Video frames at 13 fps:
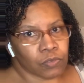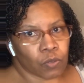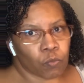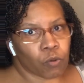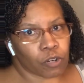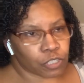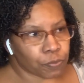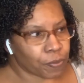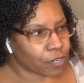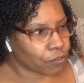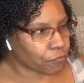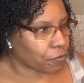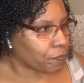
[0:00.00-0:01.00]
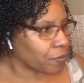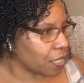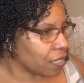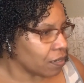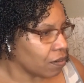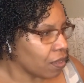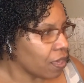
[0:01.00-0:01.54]
works better for me
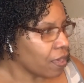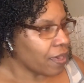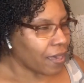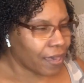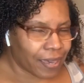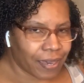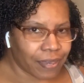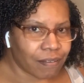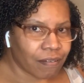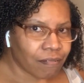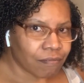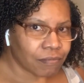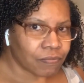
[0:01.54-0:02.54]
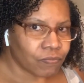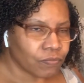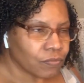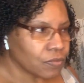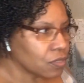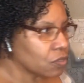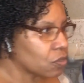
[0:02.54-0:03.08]
and
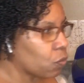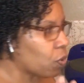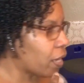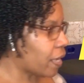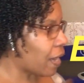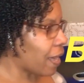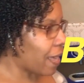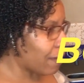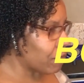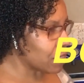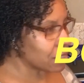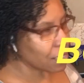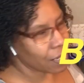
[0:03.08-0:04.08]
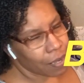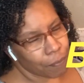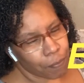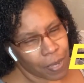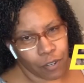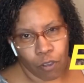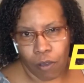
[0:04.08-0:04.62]
the way I have it set up. I
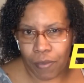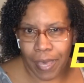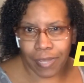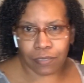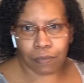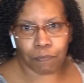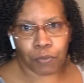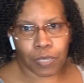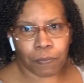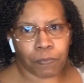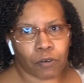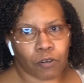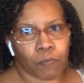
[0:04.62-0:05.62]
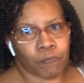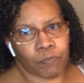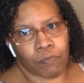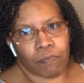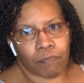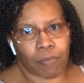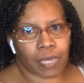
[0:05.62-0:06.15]
know I've had some people
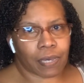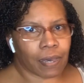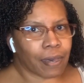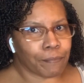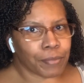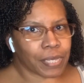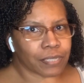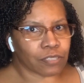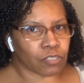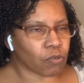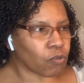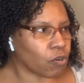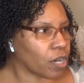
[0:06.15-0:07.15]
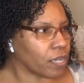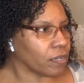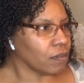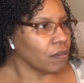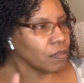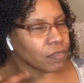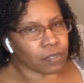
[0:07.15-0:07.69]
make comments on
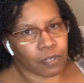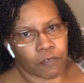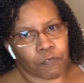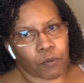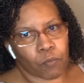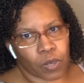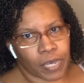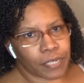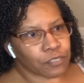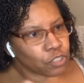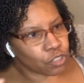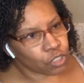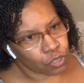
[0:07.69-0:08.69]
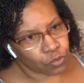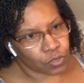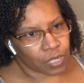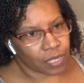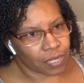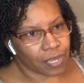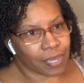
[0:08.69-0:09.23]
the different ways you use
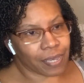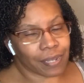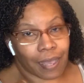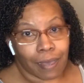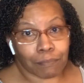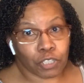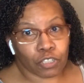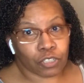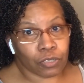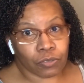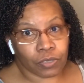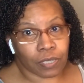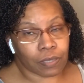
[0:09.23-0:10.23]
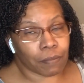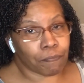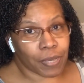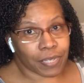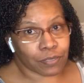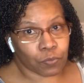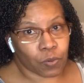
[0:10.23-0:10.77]
it, and I'm just using it the
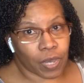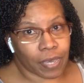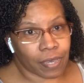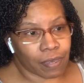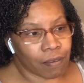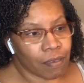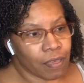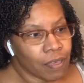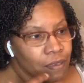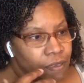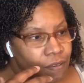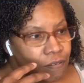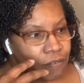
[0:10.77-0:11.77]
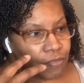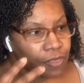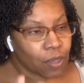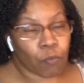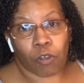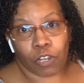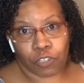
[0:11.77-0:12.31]
best way that
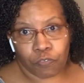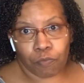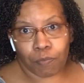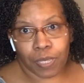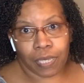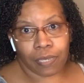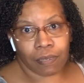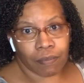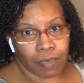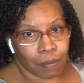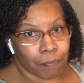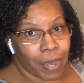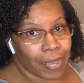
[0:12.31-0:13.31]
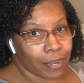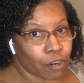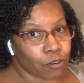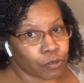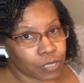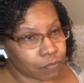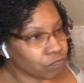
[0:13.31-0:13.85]
works for me in my
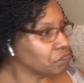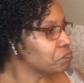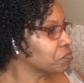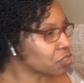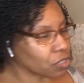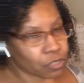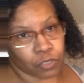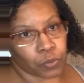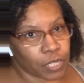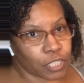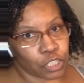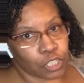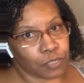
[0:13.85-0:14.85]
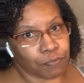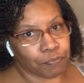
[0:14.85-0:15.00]
current situation.